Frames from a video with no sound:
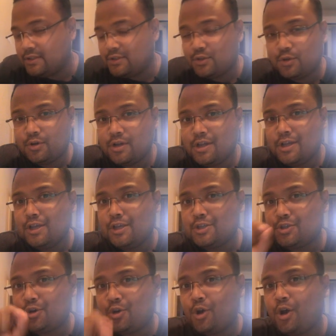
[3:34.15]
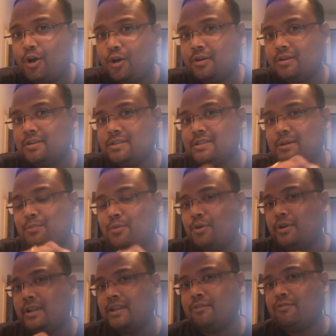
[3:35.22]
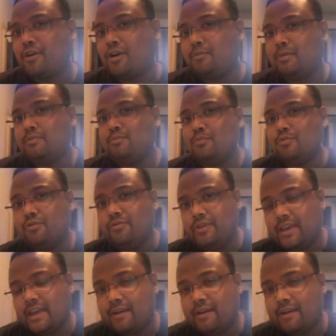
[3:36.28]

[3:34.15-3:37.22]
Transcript: So strong support in the form of moving